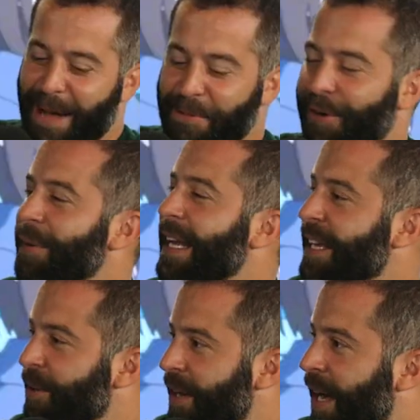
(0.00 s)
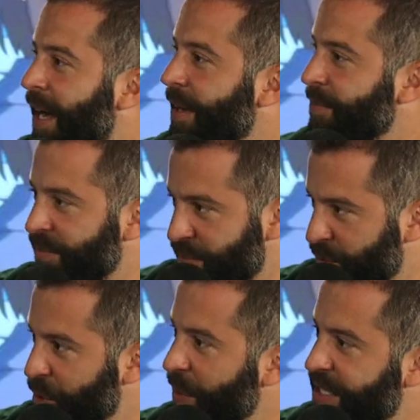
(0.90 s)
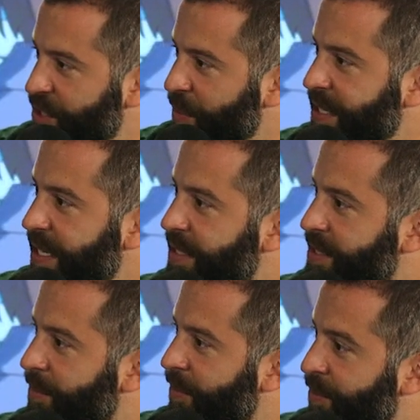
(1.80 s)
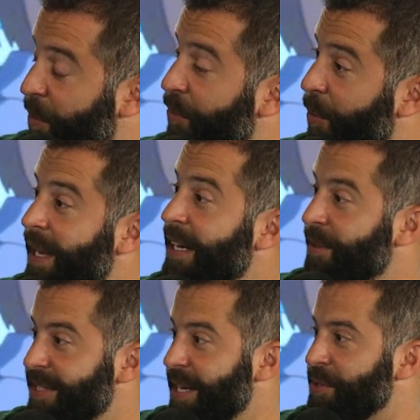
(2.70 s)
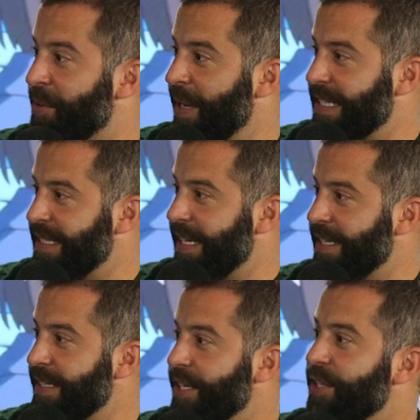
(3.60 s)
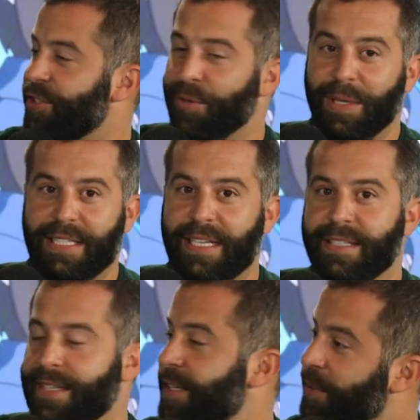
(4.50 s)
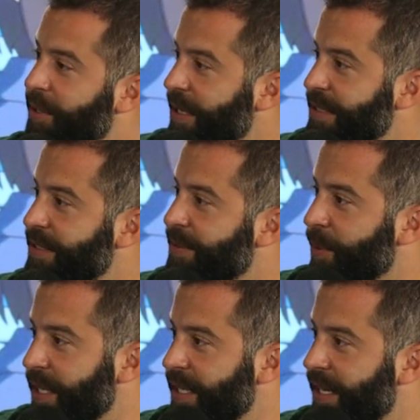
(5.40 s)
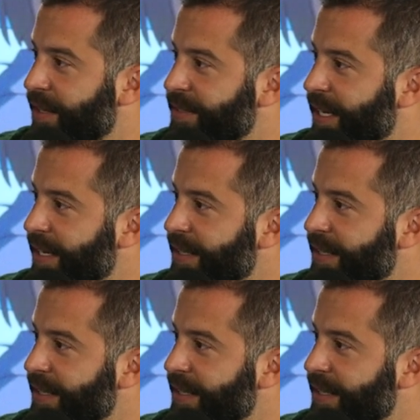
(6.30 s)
before we get into it, uh, Central should Wednesdays. we should we tease some? Before we get into Essential Wednesday, yes. Should we tease uh, Twitter questions? Are we going to take those today?